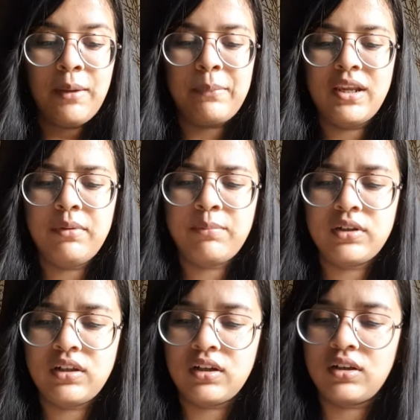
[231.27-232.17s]
many
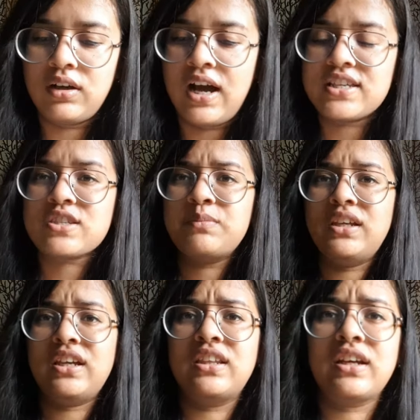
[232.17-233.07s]
people uh, ask
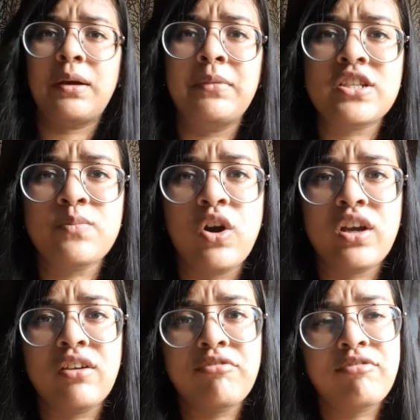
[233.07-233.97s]
me in the comments
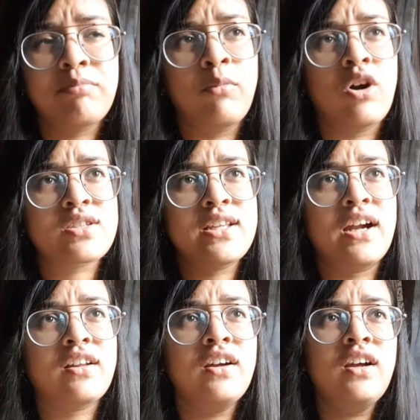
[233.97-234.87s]
box if box that